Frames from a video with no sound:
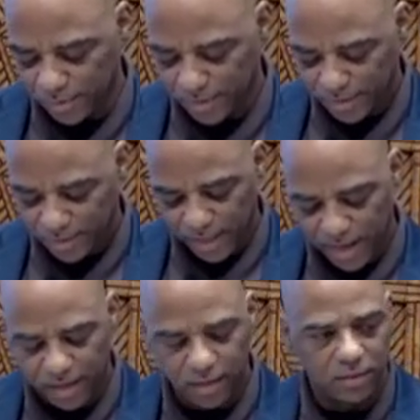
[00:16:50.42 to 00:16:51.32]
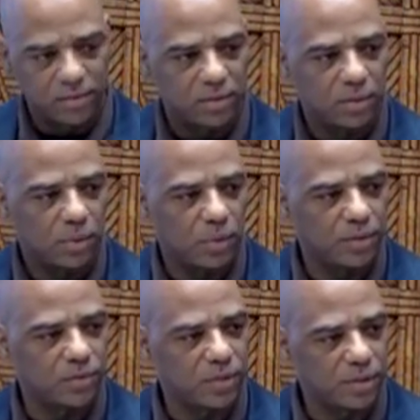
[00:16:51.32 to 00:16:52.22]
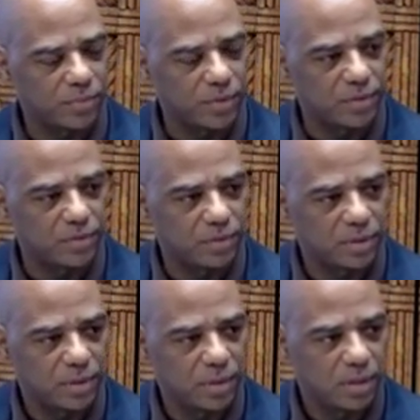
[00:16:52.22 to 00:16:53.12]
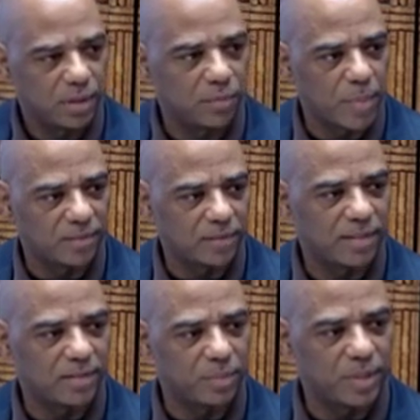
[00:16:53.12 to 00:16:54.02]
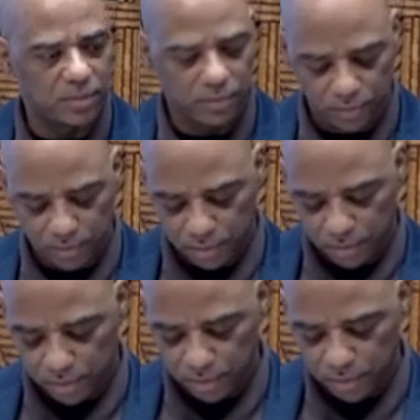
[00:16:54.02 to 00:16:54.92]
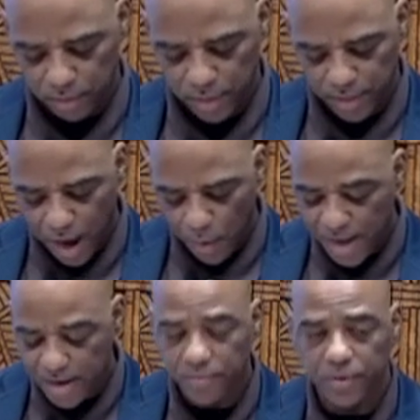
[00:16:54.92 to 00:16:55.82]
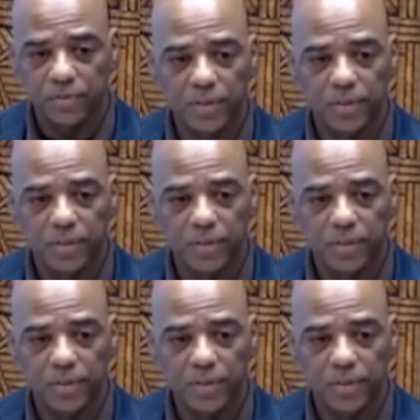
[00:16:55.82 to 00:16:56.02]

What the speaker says: lays on the surface of my sentiments. Now, I never see the